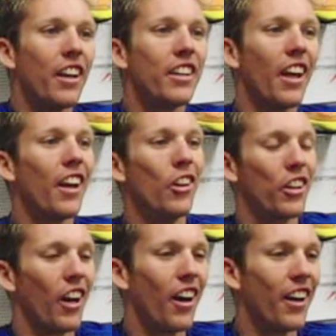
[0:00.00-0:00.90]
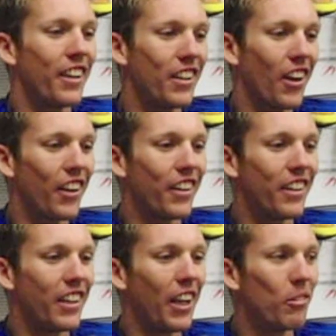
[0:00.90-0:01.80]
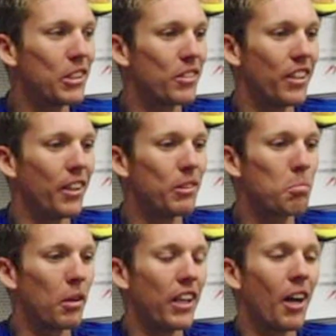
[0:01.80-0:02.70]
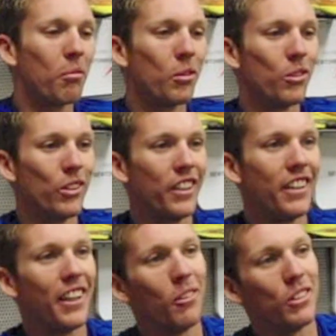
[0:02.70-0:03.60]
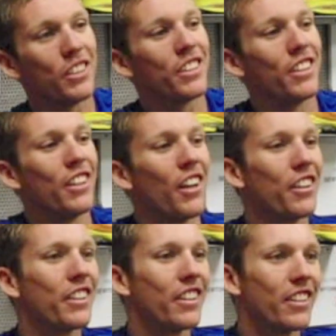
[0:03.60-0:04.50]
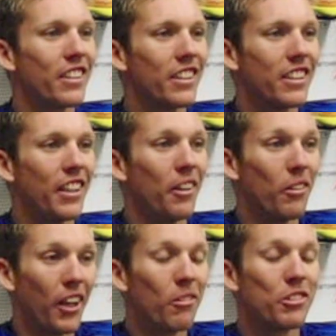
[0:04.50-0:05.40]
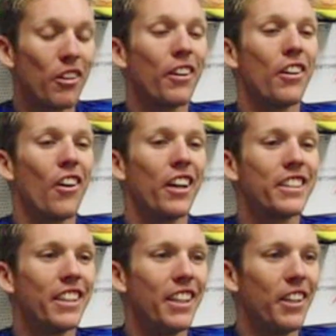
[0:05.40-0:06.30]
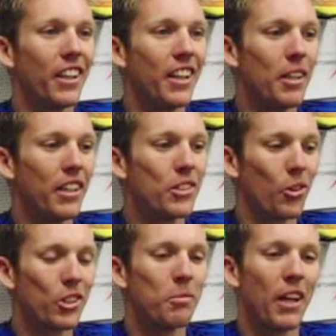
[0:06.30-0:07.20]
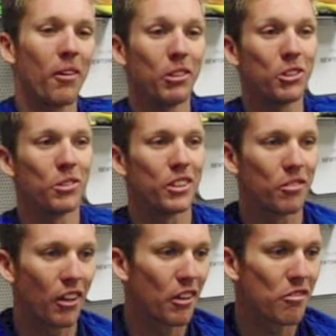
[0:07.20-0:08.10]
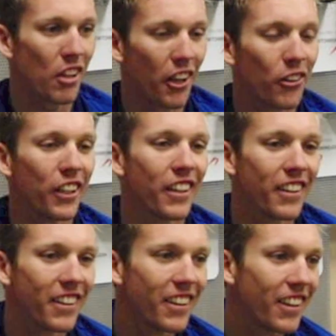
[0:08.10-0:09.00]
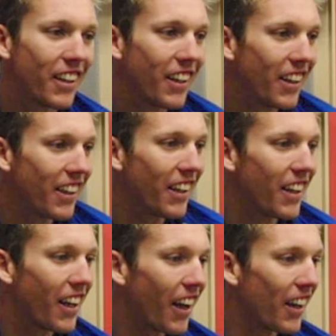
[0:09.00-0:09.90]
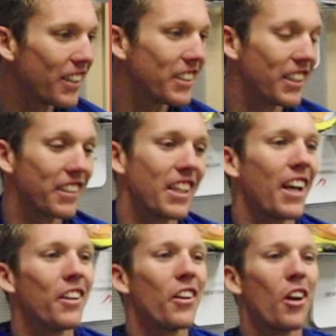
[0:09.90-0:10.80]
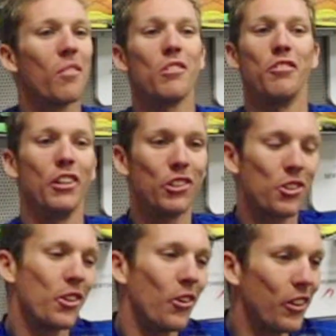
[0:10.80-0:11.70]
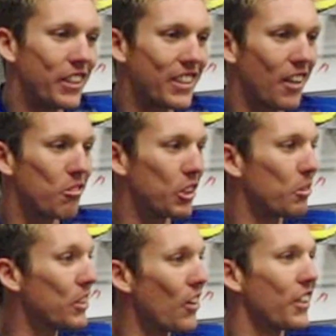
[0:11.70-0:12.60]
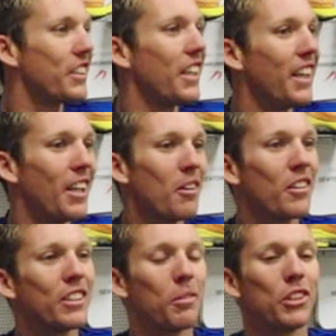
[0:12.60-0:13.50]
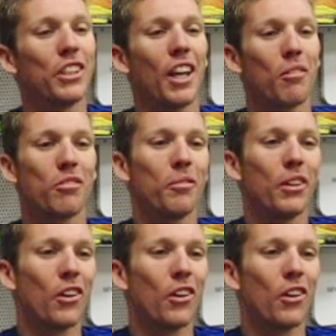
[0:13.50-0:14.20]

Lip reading: Yeah, look, he was pretty humble, and he was, he was very nice, and he talked me up, which was very flattering, and saying that I'm the future and all this stuff, which was nice to hear, especially coming from a